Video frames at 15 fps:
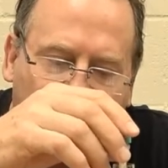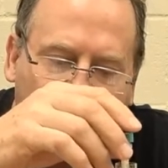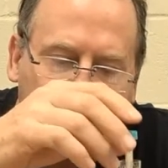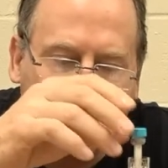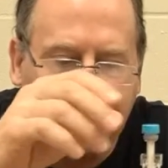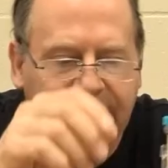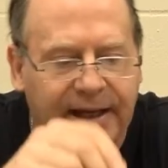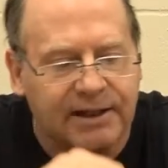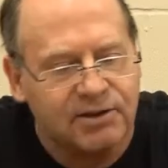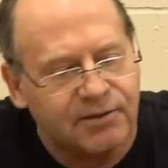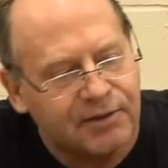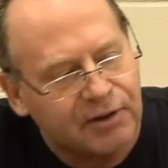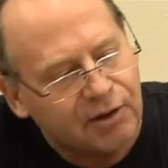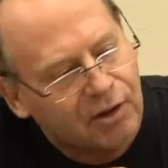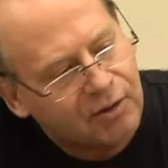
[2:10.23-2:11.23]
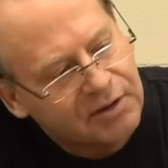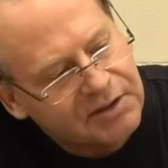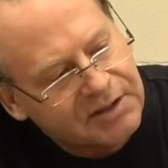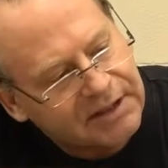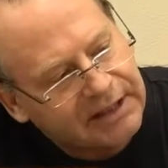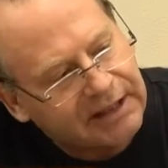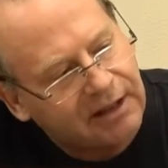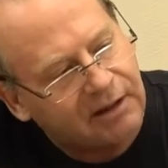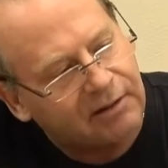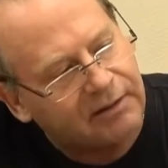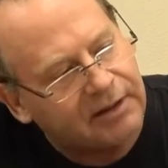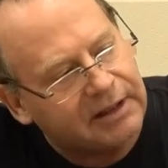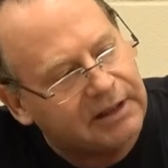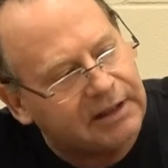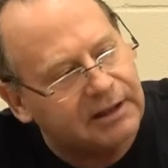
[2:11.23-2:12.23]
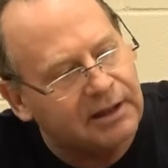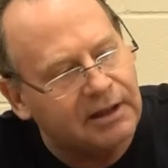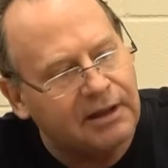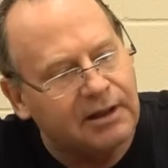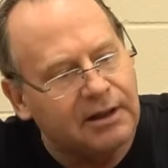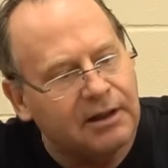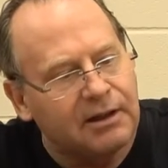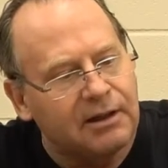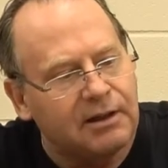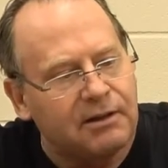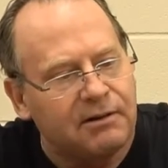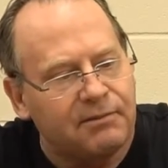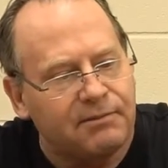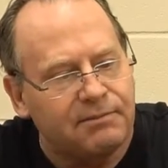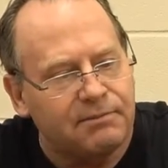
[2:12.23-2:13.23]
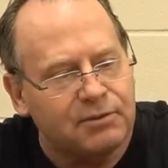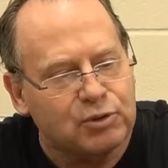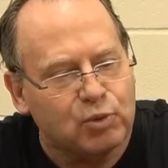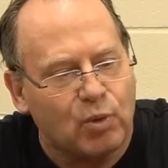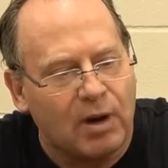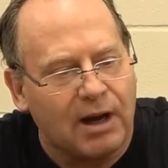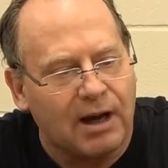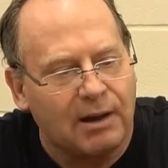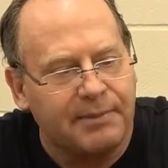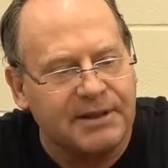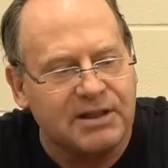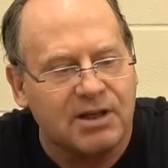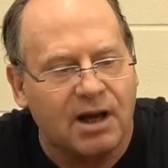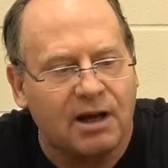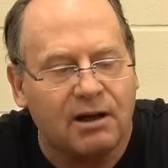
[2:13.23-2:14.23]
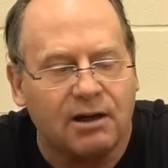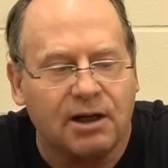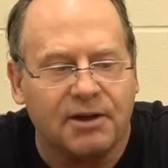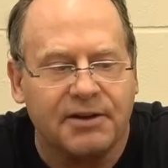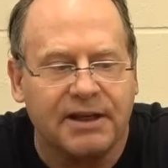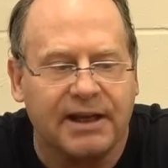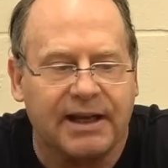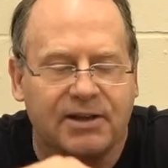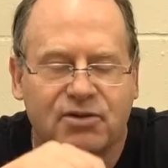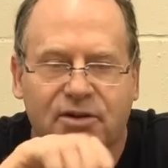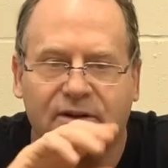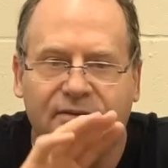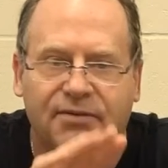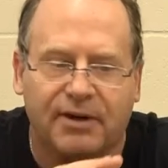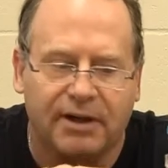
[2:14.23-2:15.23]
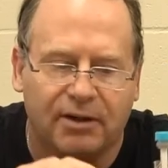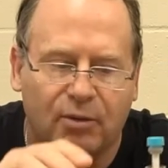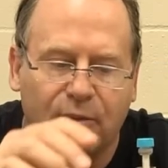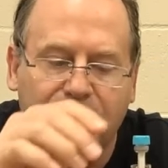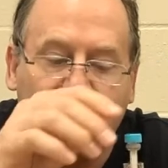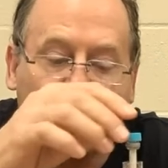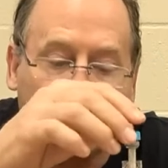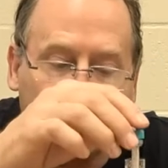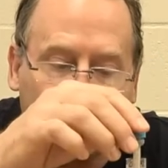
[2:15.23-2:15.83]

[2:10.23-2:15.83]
on the edge. If you notice there, the swab is hung on the edge of the funnel. We want